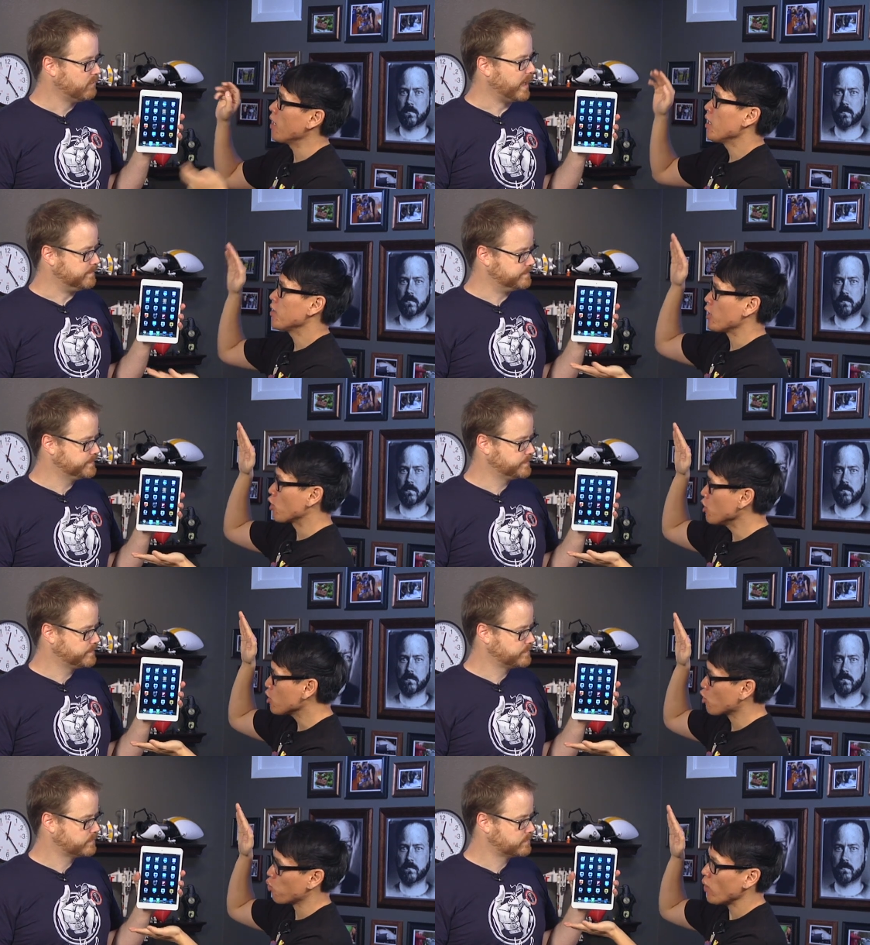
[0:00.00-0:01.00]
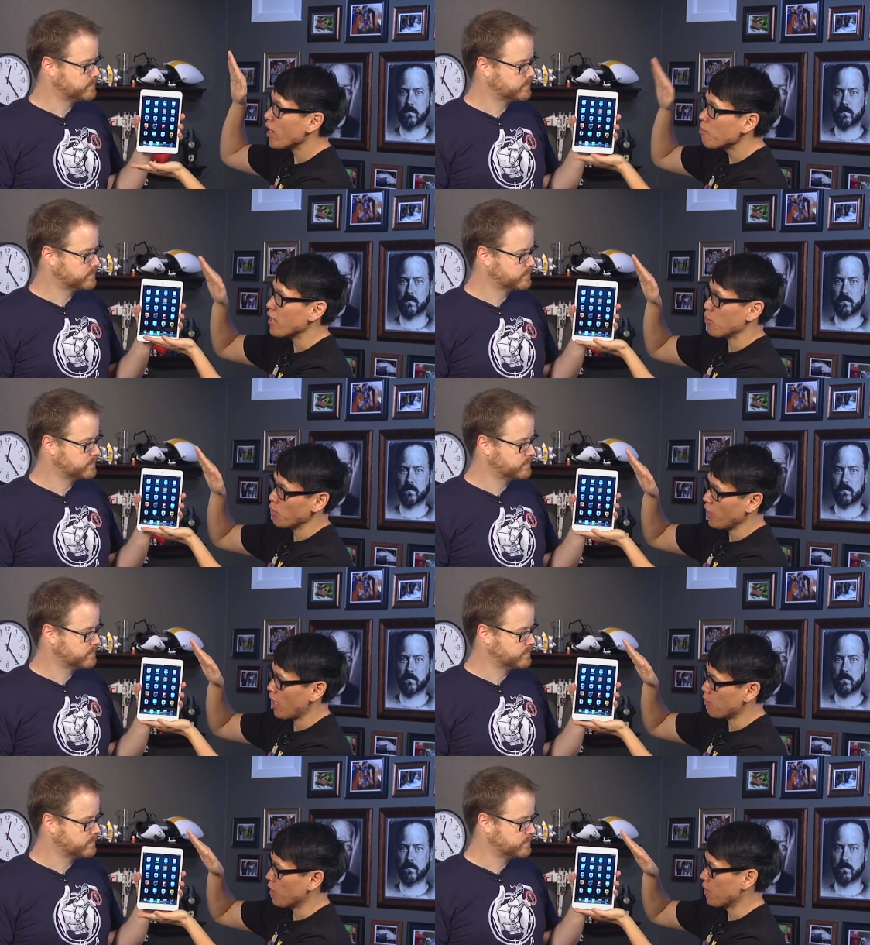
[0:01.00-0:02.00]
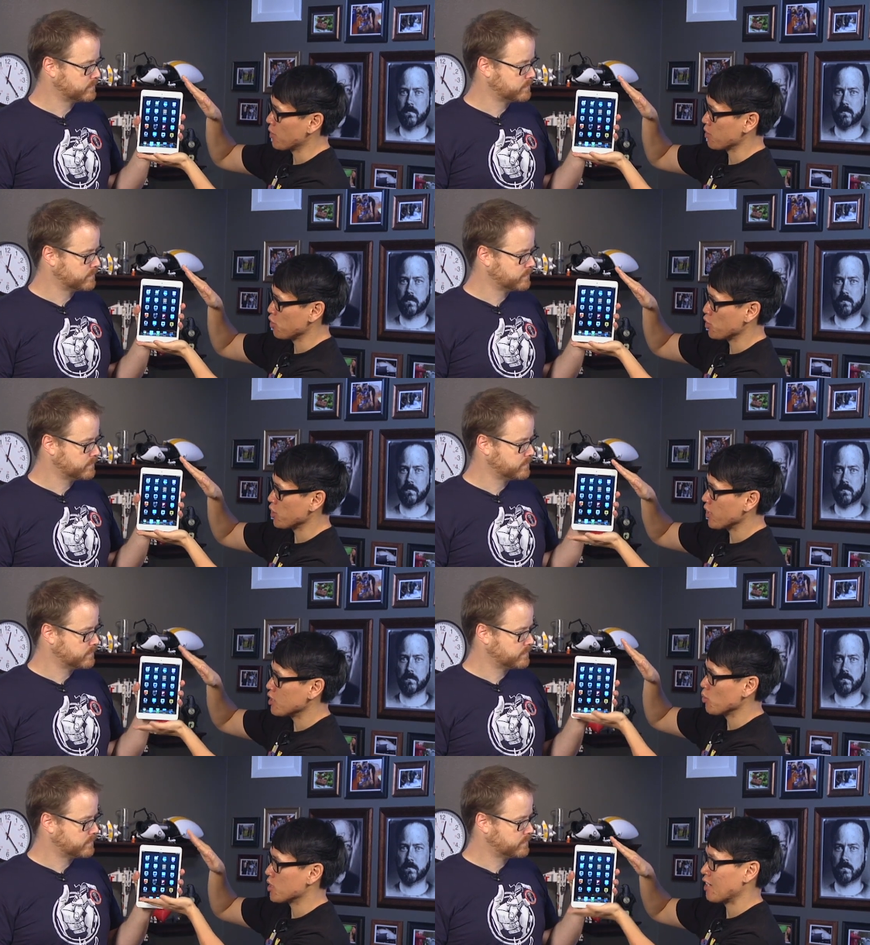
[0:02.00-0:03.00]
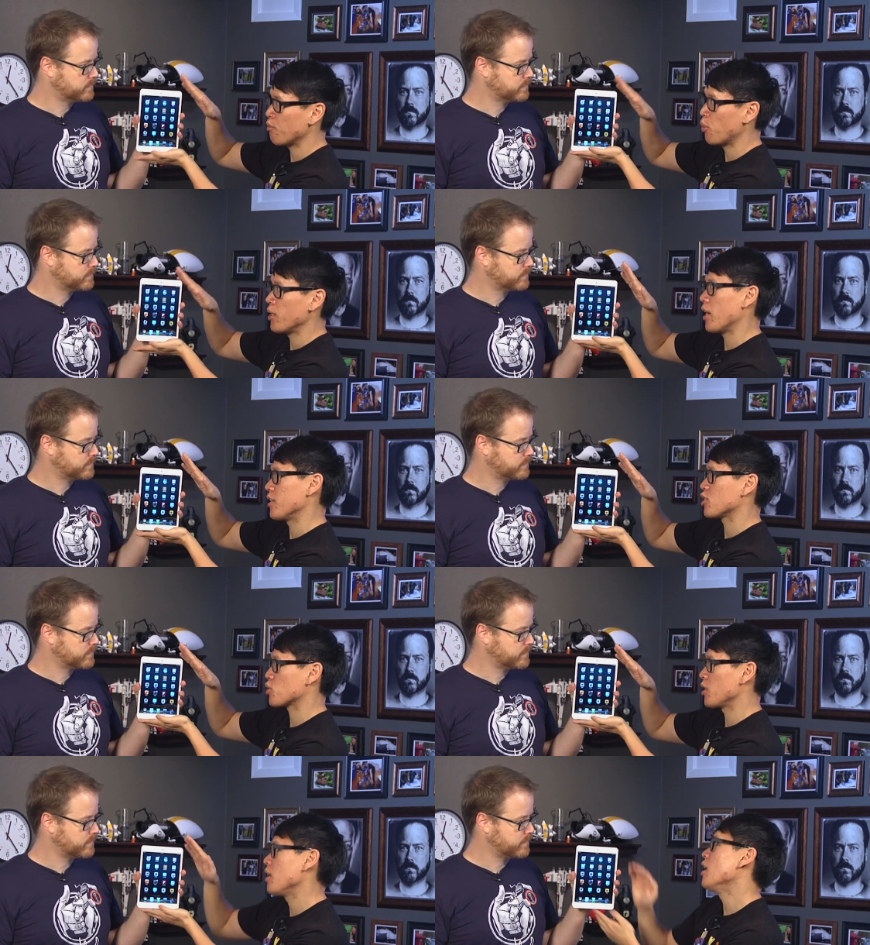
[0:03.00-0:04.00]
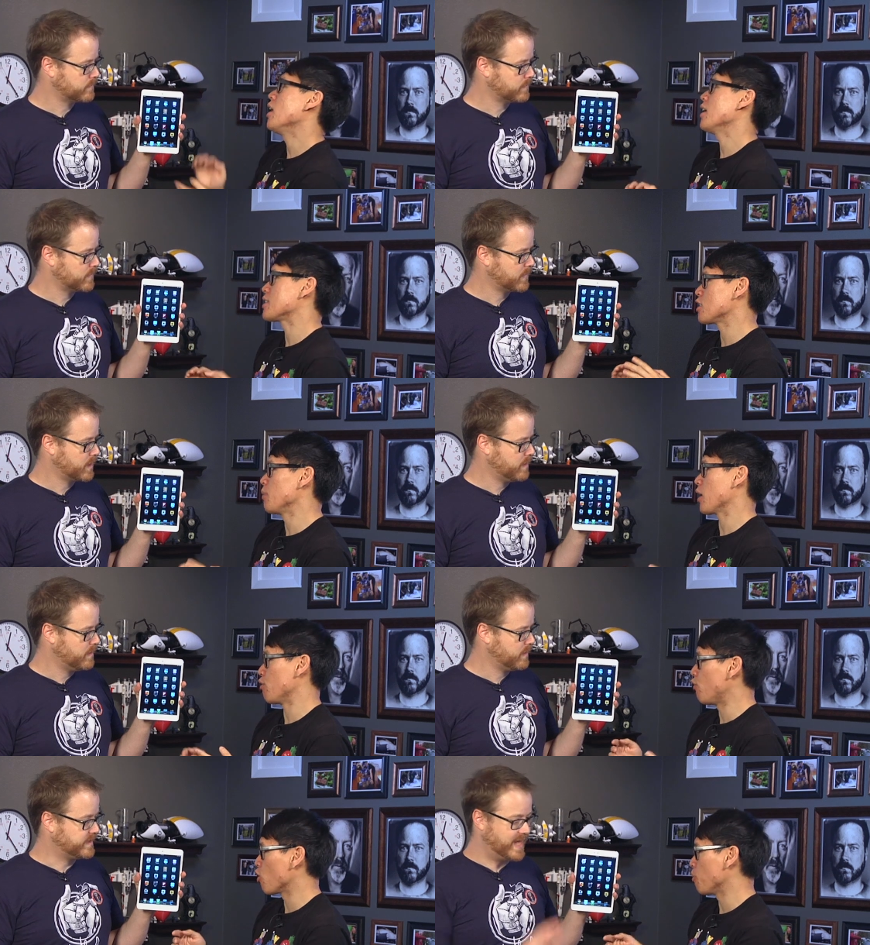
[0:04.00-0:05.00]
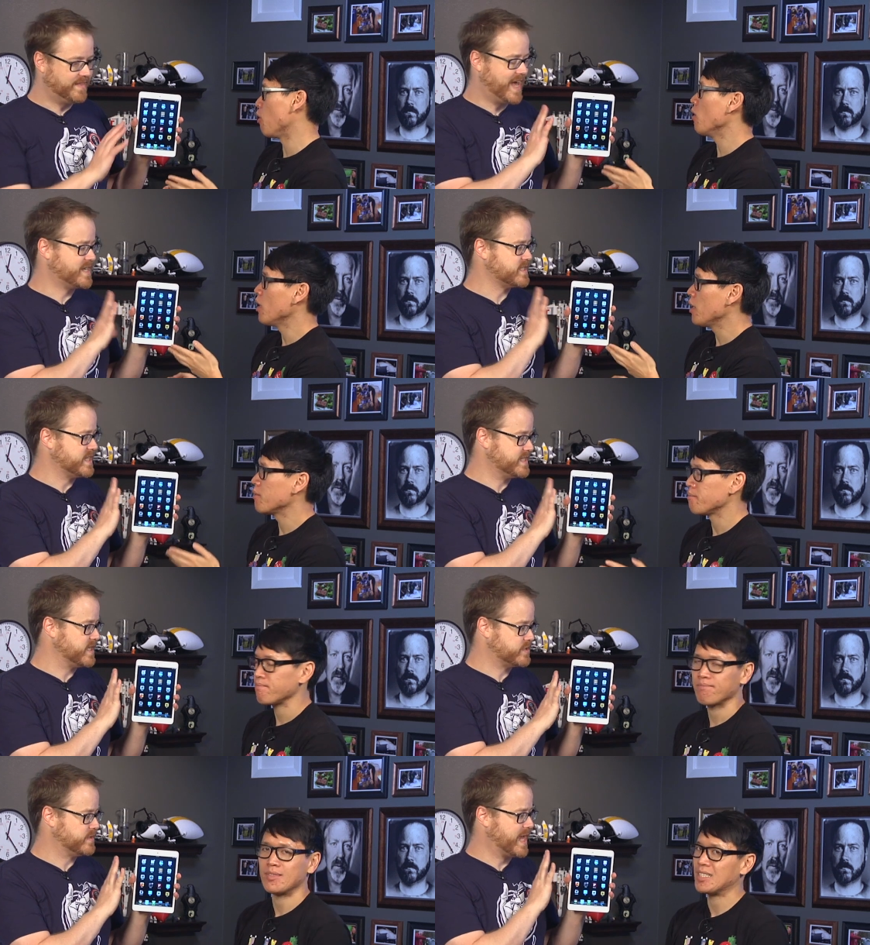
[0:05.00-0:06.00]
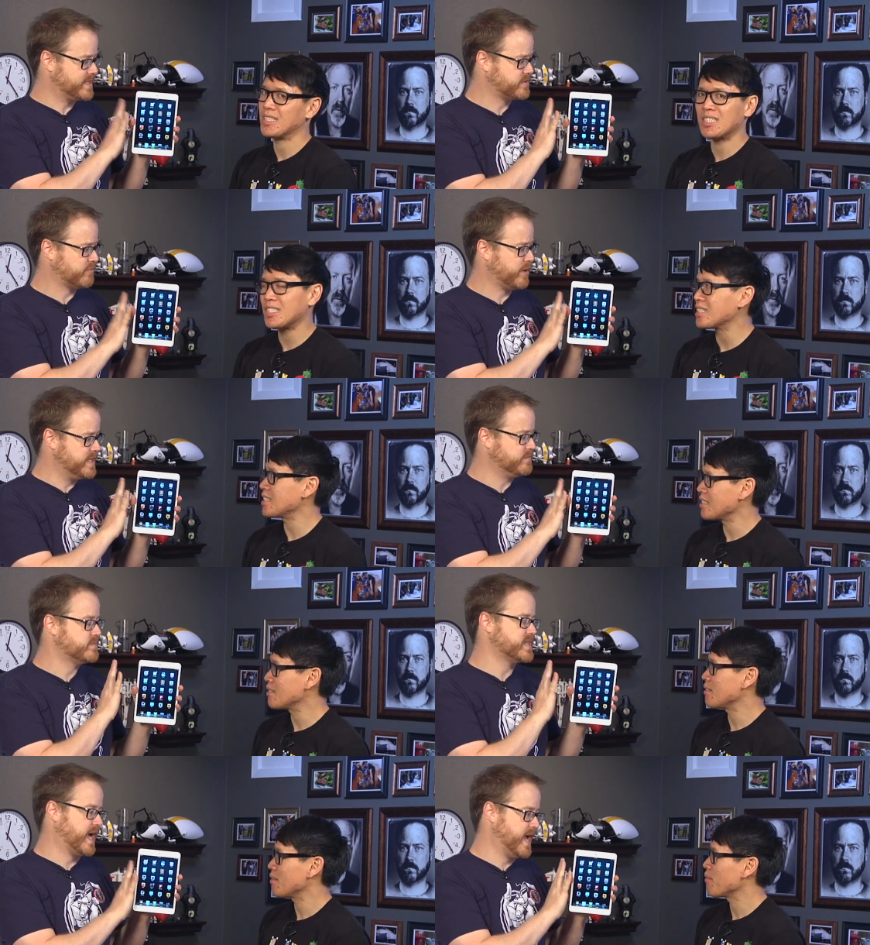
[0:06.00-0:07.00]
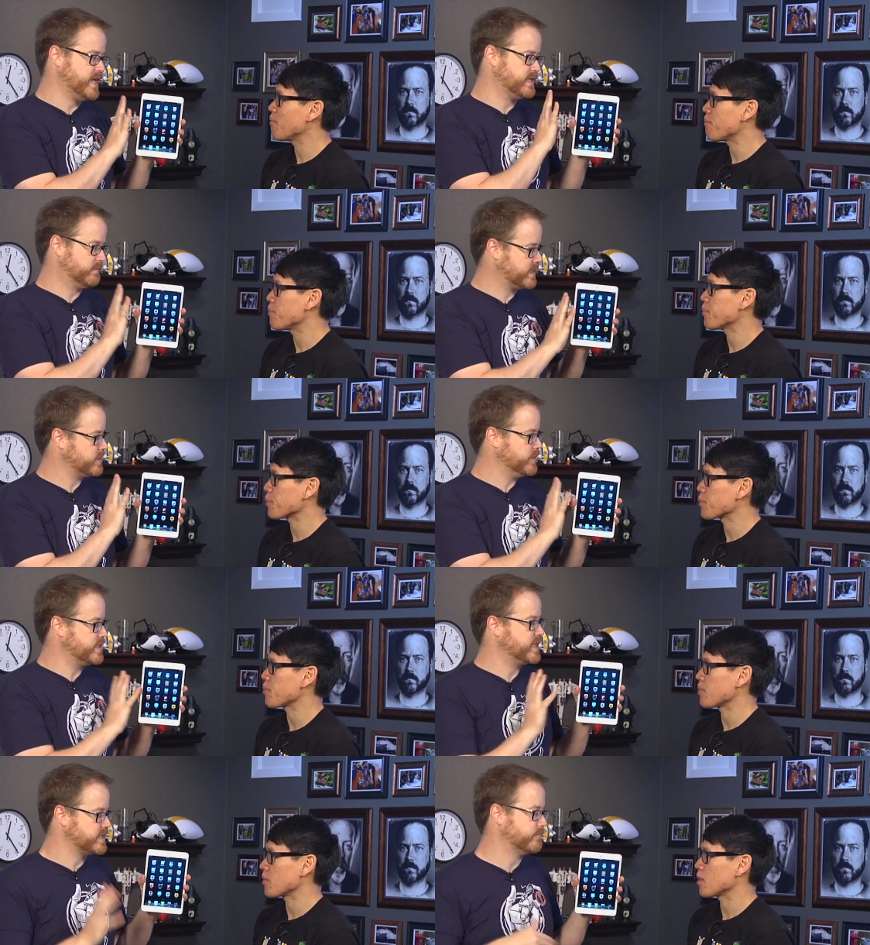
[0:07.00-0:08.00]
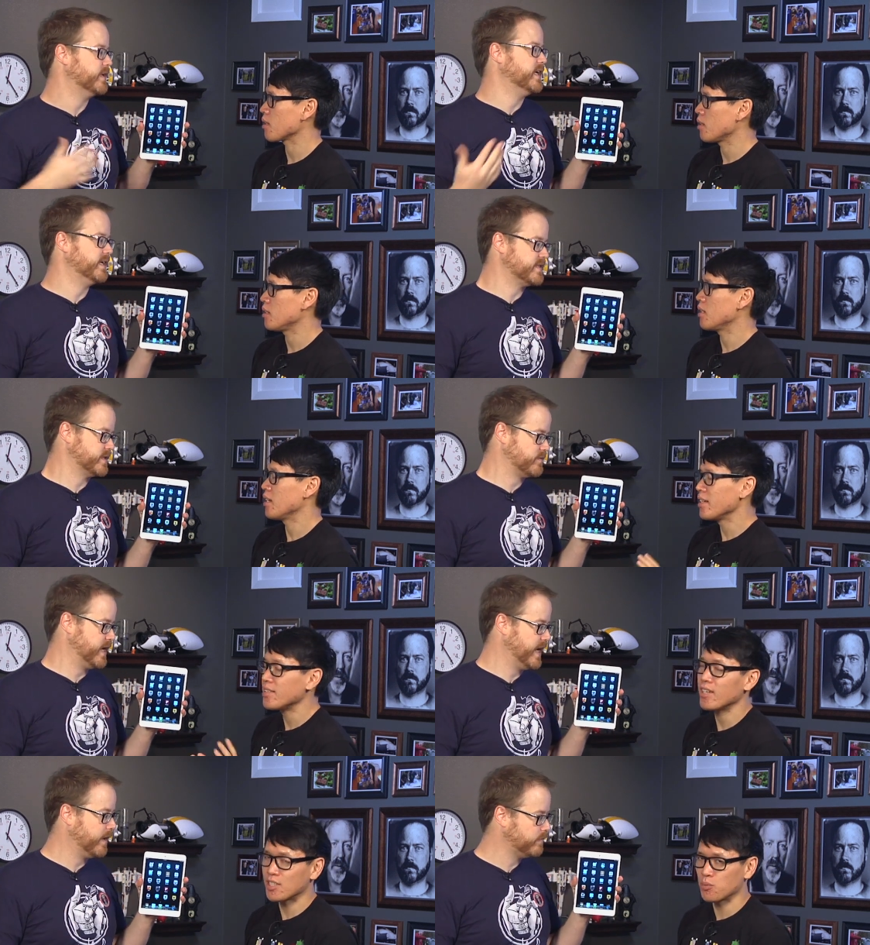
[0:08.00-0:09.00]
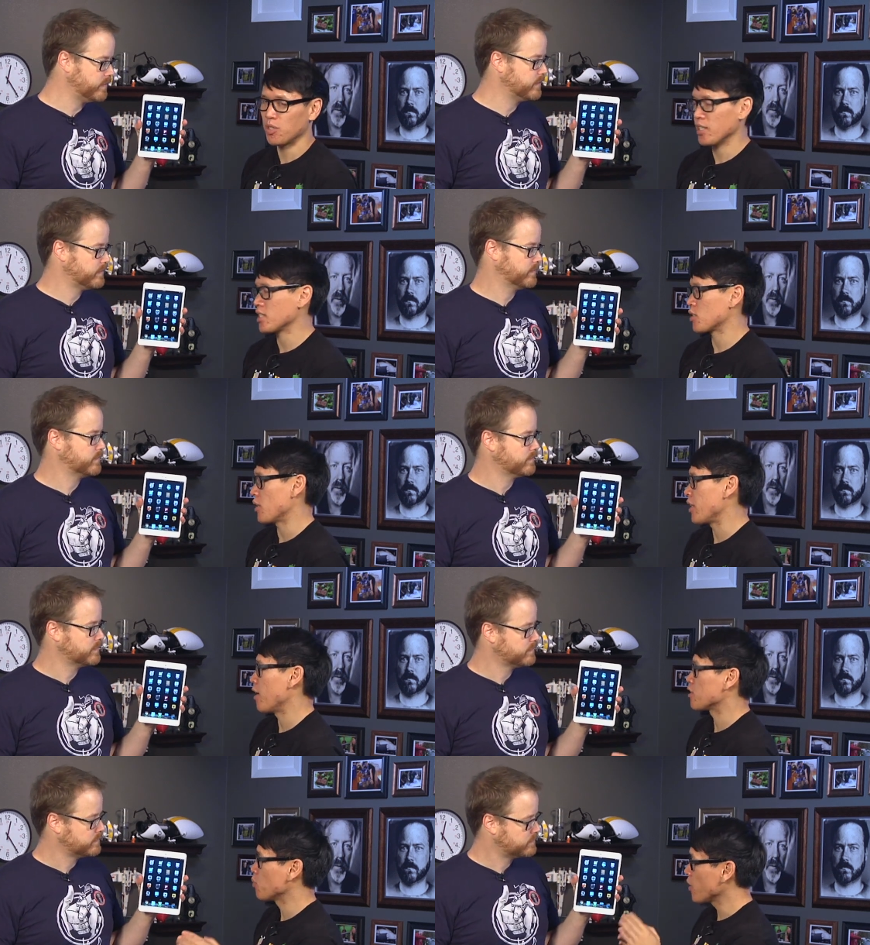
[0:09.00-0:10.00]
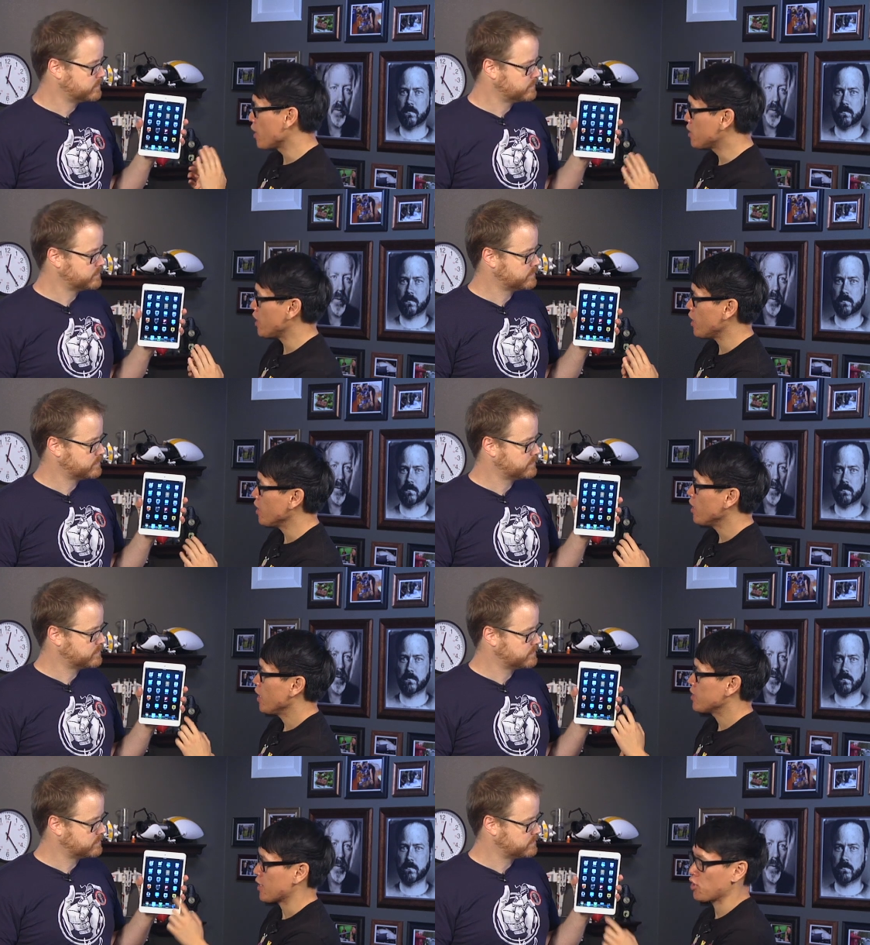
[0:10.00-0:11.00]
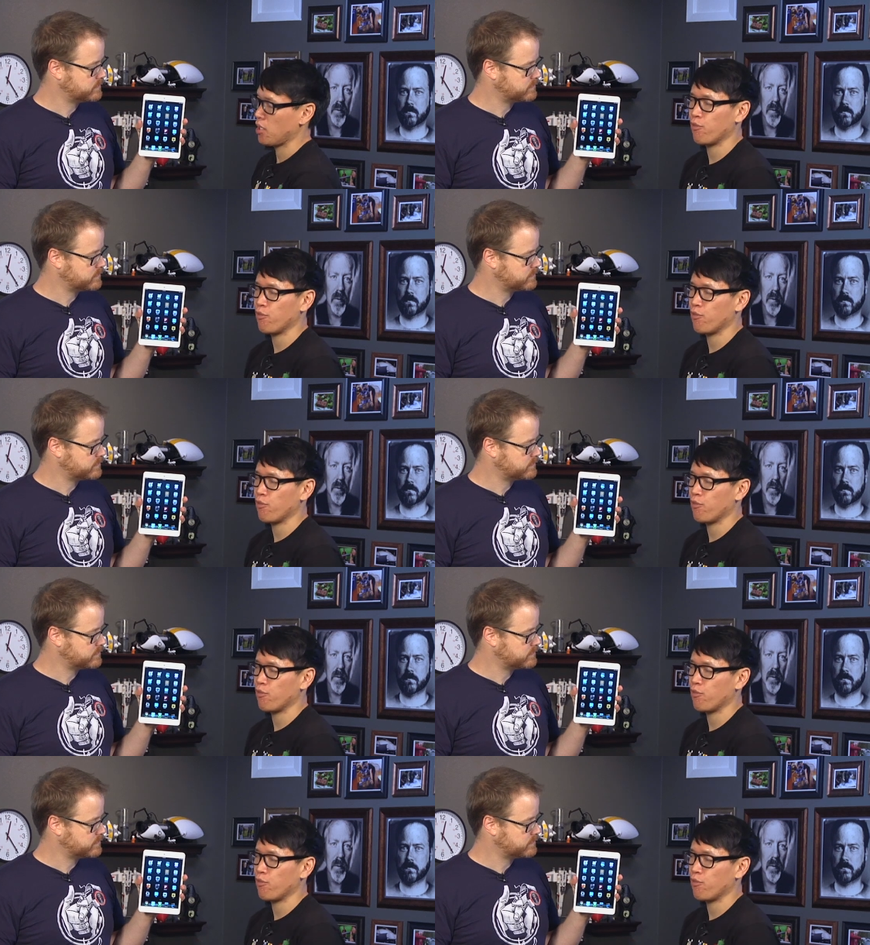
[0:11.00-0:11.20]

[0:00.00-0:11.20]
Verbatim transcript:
Speaker 1: Right. They couldn't cram that really high retina resolution into a 7.9 inch screen and still make it affordable. That,
Speaker 2: that, doesn't exist. That screen size and resolution doesn't really exist right.
Speaker 1: It doesn't really exist right now. So what they did is actually they